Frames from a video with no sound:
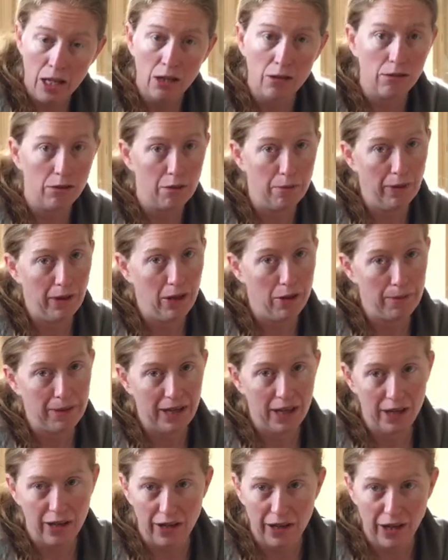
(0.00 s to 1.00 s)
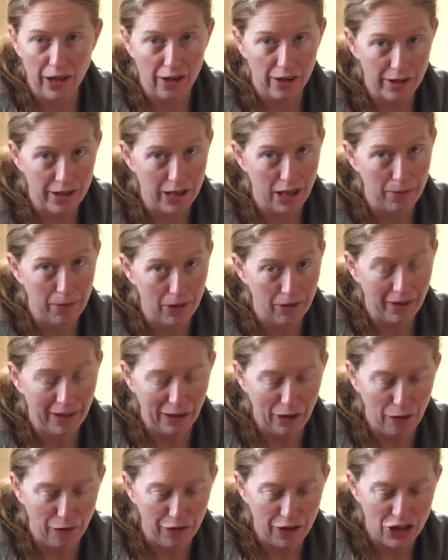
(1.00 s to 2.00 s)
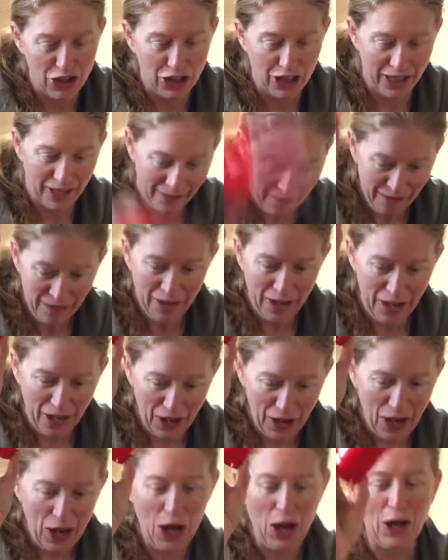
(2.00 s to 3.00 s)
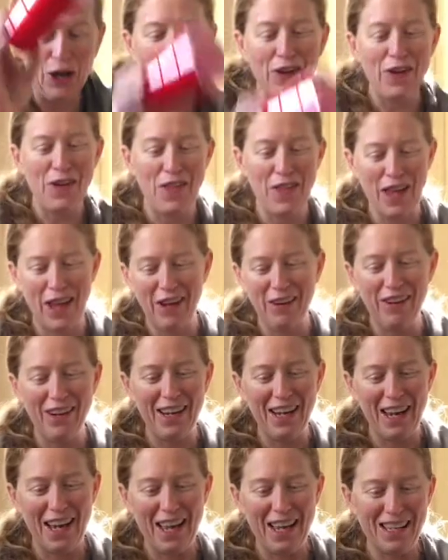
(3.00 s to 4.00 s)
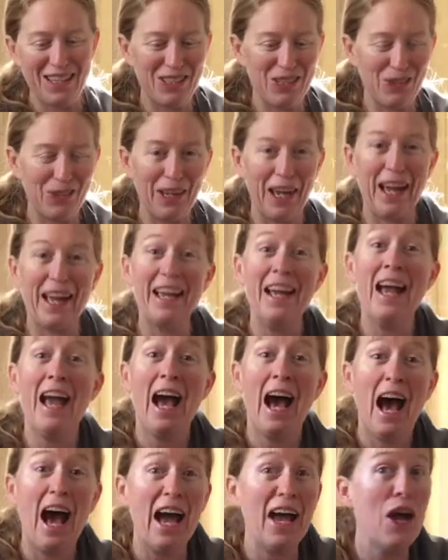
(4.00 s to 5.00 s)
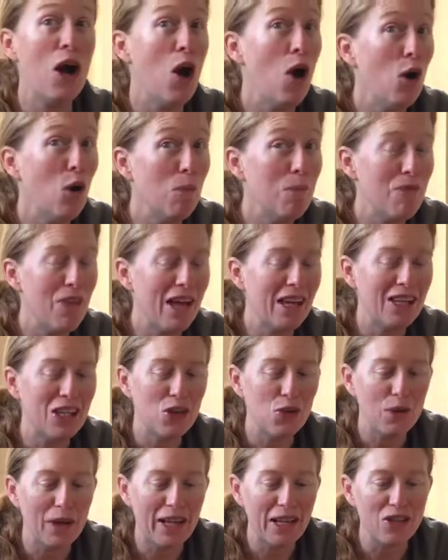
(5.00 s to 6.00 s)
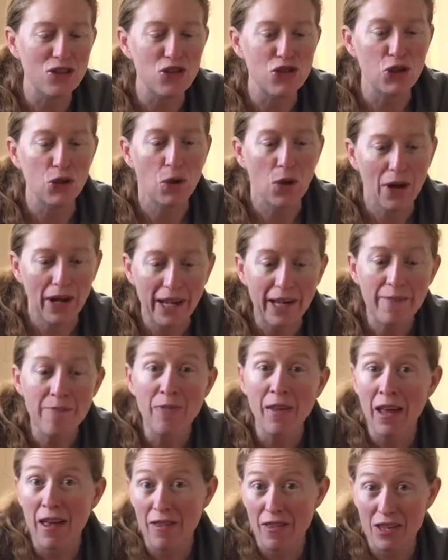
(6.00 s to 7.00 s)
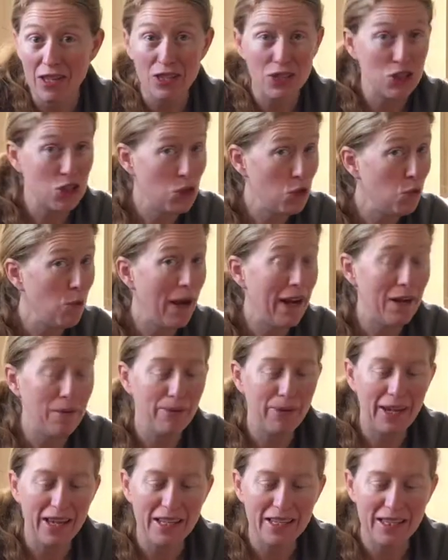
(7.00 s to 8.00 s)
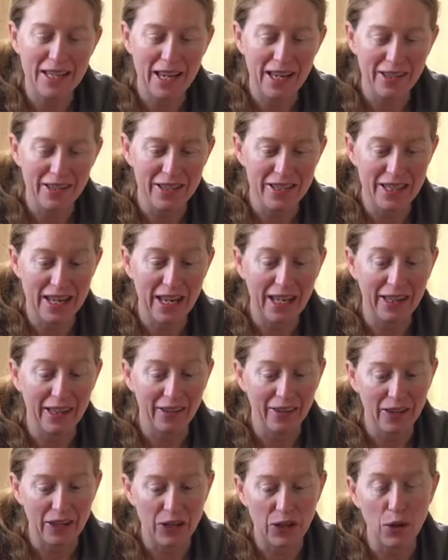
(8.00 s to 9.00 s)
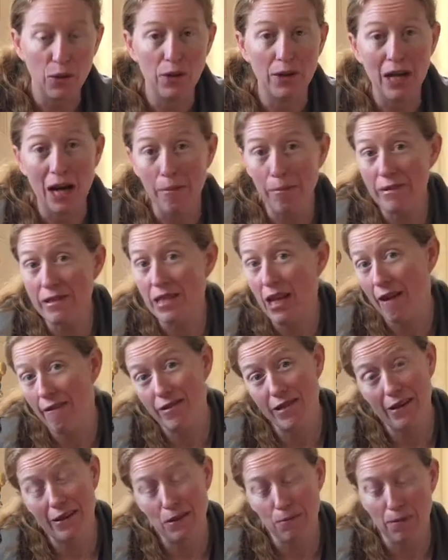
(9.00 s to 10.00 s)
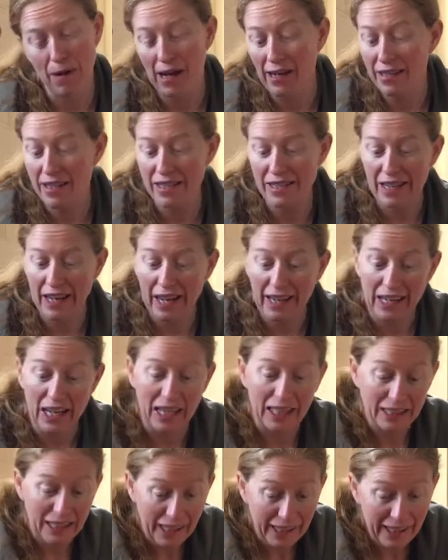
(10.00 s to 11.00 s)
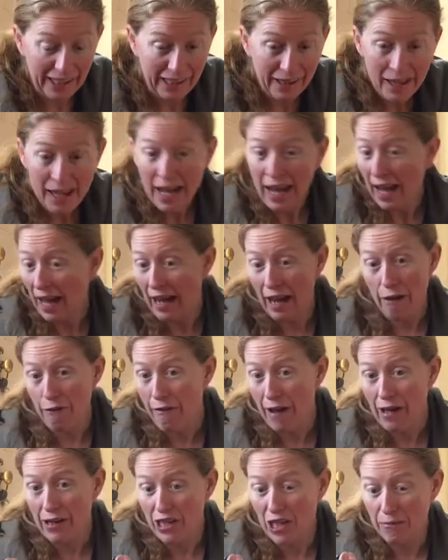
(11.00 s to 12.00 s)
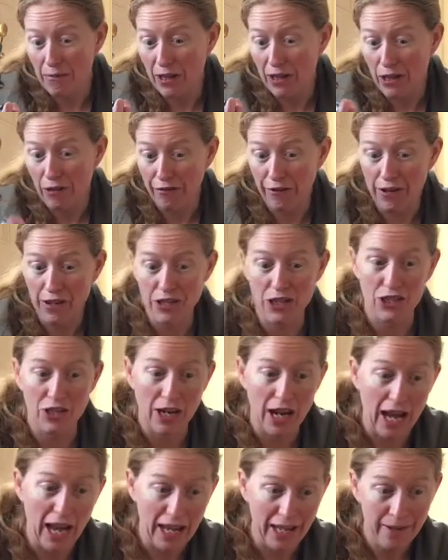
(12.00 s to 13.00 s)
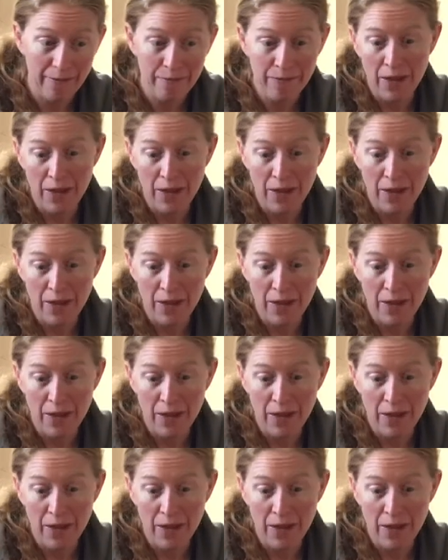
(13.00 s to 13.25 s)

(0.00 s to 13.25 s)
Well, it better be under here, or it's gonna be really fishy. Oh, there it is, okay? I hope that you enjoy this new way to play Sailor Sailor. You know, a couple times when I was practicing, I got lucky, and I found them on the first try,